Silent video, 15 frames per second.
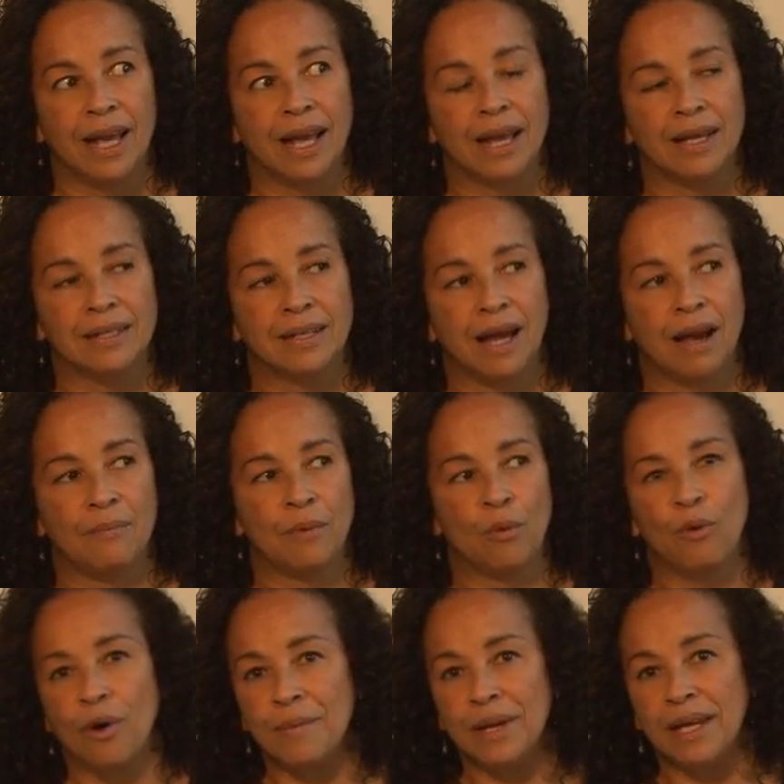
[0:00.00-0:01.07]
And I'm
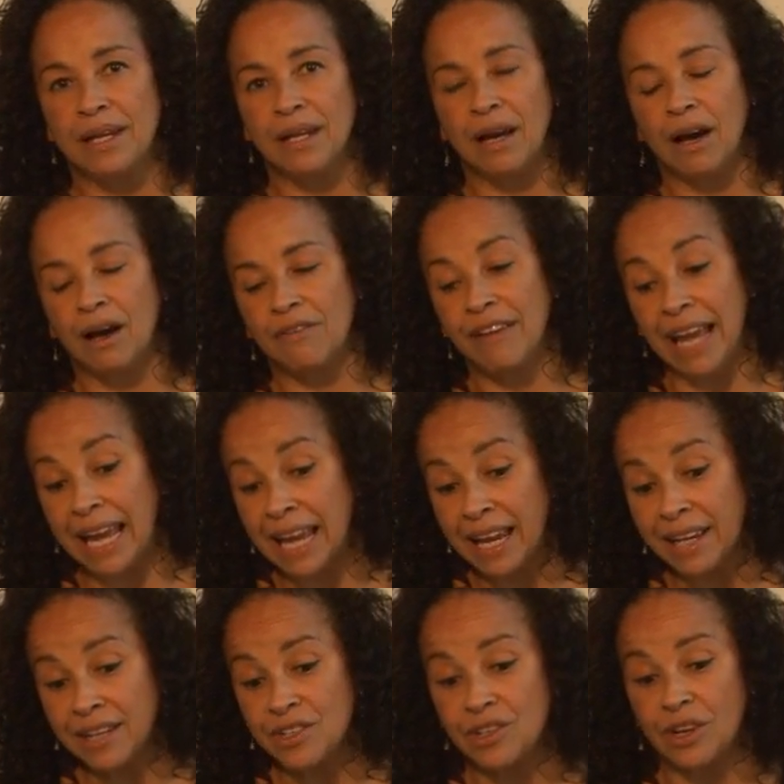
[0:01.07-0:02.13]
a woman of
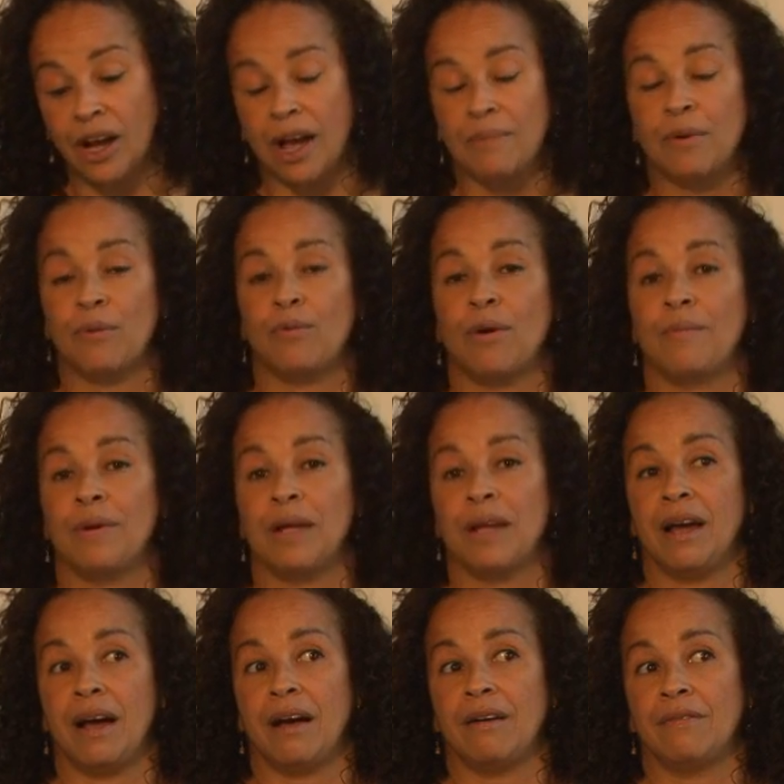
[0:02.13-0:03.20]
age, I'm a
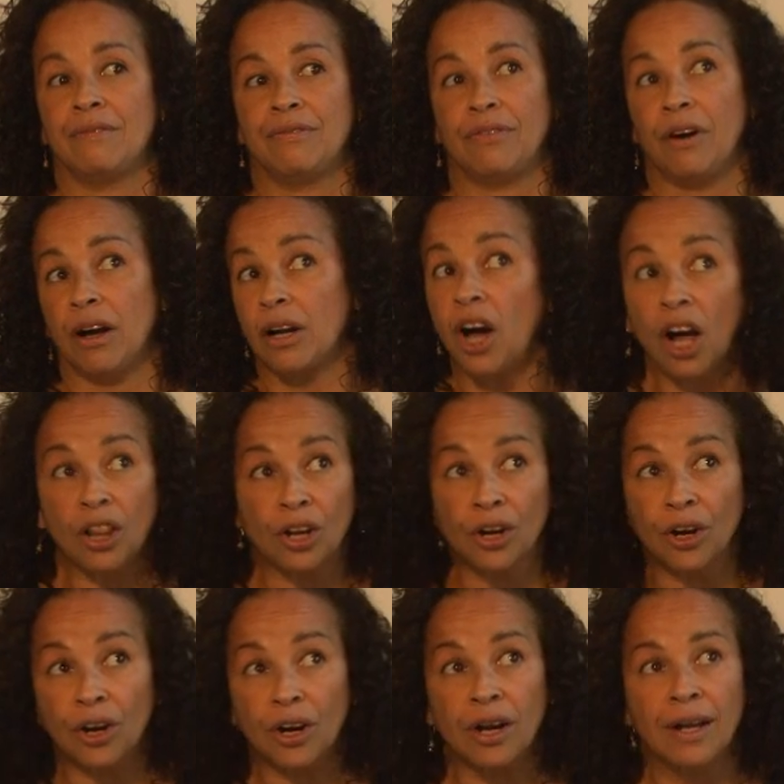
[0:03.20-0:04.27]
woman of
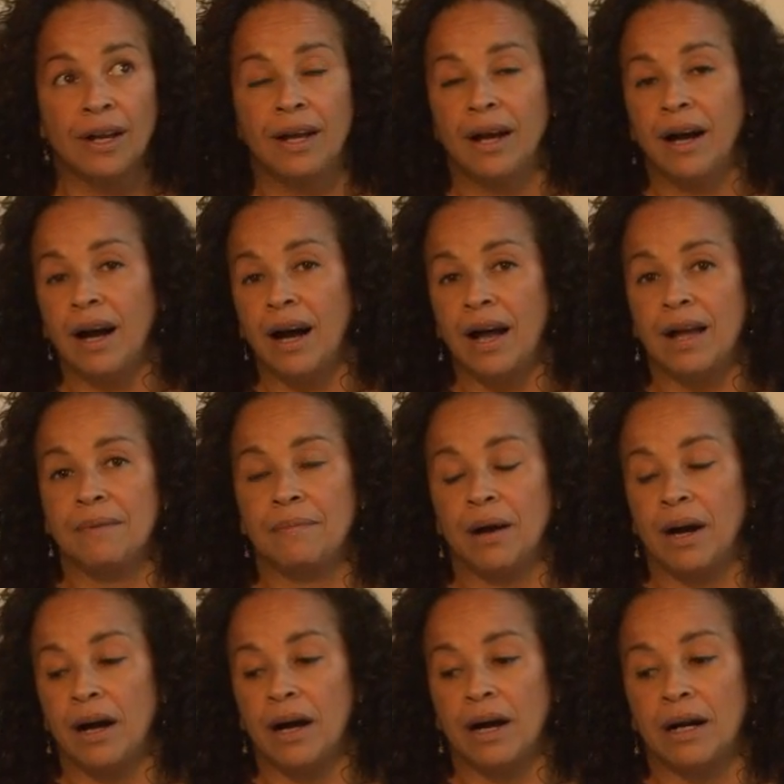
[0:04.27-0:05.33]
color, I'm,
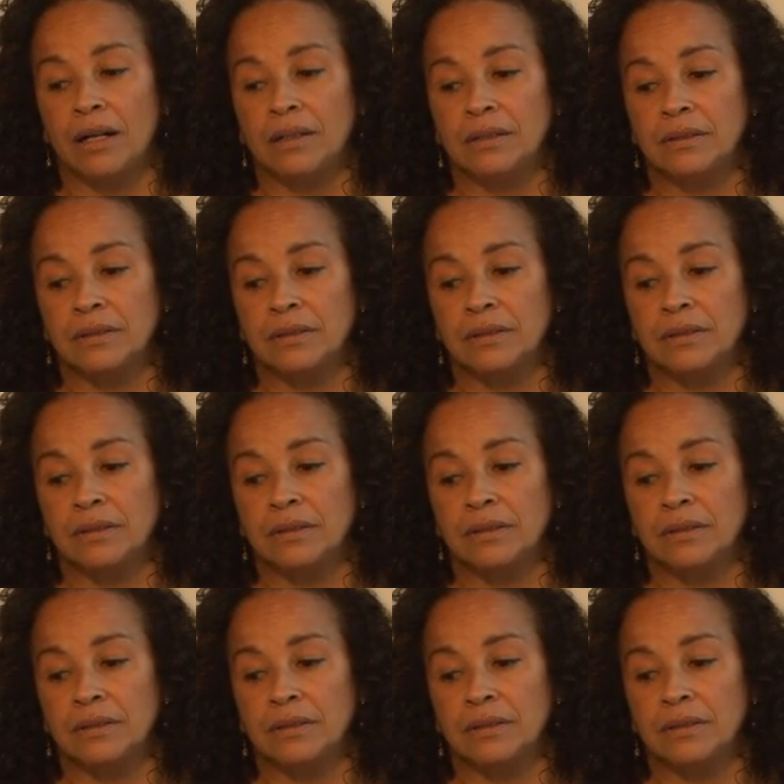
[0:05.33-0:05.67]
I'm